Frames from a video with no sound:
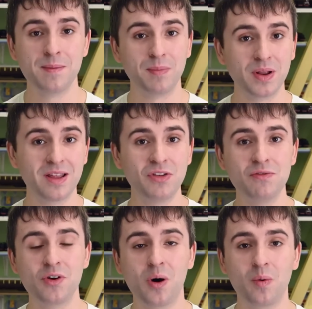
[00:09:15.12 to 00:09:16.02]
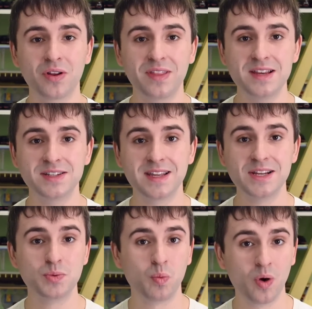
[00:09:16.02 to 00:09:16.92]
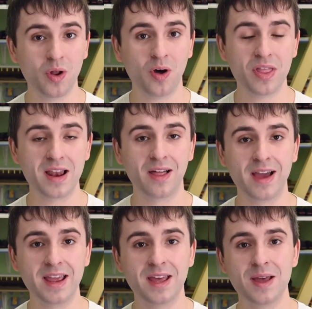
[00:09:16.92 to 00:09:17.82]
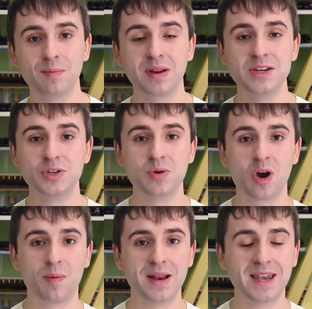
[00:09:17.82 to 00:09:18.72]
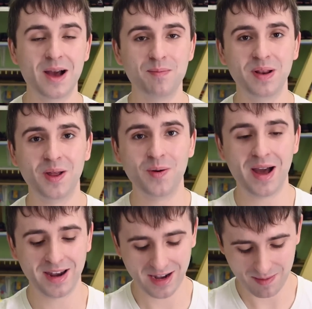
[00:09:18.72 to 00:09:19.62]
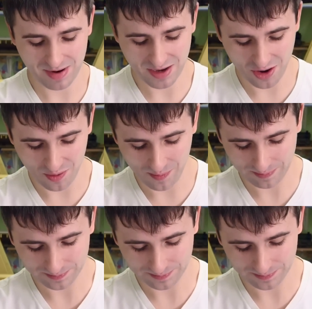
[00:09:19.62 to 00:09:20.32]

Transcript: but if you've got one of these things, what are they like? Please do comment down below and let me know.